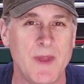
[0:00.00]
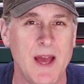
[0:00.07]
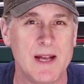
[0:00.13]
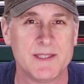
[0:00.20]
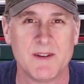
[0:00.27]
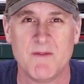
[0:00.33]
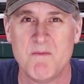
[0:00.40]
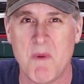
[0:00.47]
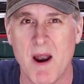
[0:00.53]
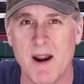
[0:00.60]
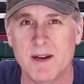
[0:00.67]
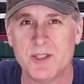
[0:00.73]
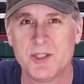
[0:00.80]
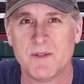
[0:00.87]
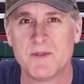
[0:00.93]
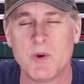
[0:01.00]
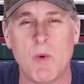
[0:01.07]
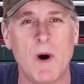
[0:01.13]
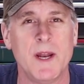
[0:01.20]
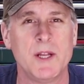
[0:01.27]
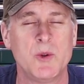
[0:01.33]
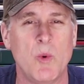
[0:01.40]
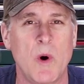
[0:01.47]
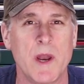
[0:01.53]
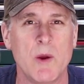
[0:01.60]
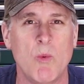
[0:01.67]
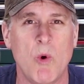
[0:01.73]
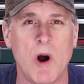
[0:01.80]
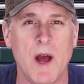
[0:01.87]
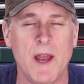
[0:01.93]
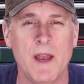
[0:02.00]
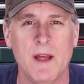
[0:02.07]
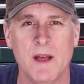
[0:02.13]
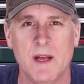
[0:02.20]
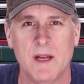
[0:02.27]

As of March of 2021,